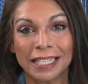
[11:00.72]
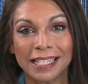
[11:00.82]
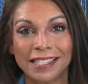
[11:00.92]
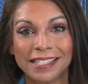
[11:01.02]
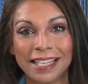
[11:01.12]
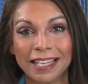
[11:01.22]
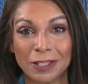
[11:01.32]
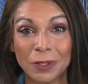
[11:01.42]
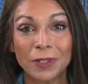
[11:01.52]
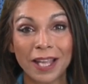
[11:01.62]
Let us take a
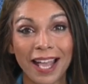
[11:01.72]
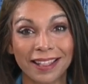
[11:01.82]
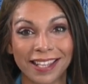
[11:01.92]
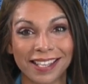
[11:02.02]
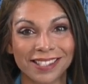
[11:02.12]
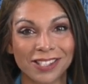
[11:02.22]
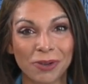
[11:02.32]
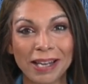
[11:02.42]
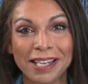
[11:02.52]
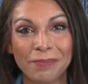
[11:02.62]
look at the
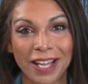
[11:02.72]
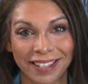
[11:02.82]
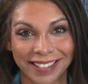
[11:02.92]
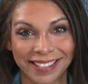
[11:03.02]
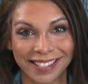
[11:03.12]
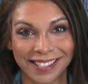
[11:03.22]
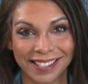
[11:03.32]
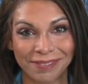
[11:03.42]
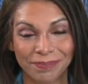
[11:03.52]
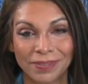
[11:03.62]
Australian markets.
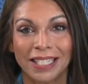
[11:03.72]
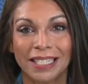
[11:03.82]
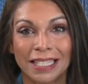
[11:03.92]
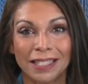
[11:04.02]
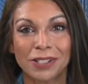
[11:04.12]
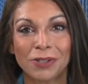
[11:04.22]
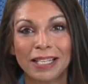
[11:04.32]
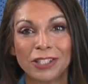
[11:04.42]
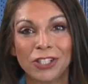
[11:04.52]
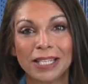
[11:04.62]
The
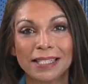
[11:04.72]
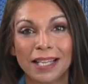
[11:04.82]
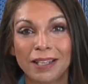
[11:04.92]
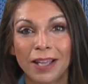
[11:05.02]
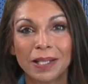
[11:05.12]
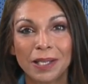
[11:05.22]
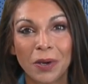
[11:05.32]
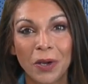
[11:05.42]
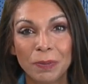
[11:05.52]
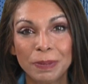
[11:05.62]
Australian shares are likely
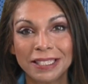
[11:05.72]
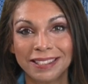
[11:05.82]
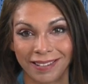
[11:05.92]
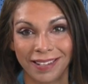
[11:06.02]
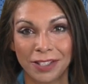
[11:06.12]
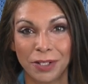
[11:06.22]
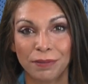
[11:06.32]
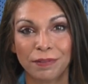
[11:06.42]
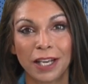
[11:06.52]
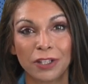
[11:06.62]
to open the new
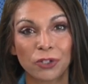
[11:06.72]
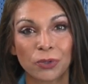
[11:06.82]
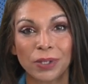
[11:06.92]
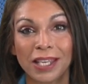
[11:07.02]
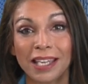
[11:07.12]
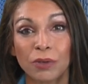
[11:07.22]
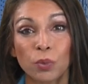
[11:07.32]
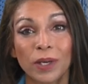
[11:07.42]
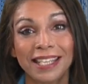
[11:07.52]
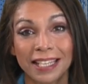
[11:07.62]
financial year
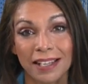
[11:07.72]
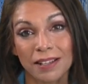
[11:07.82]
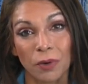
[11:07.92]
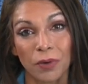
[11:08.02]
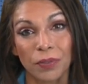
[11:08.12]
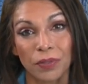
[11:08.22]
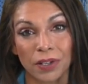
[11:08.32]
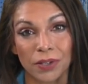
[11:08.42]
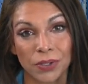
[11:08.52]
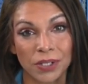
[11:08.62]
weaker on
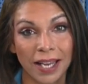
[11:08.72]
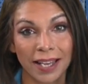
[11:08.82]
Thursday